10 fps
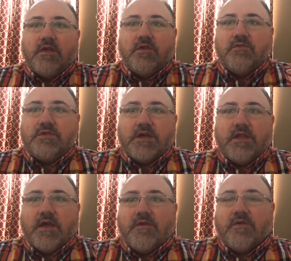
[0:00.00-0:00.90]
you would
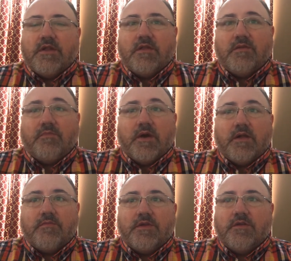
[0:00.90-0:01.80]
tie that weight on the
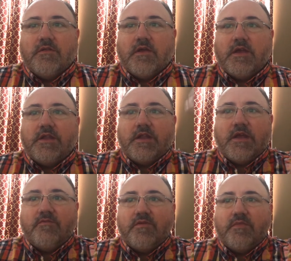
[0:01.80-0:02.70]
bottom of your line and
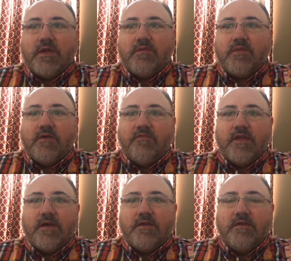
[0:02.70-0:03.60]
have your bait above
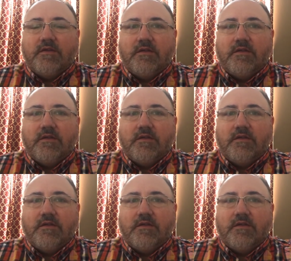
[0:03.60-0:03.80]
that.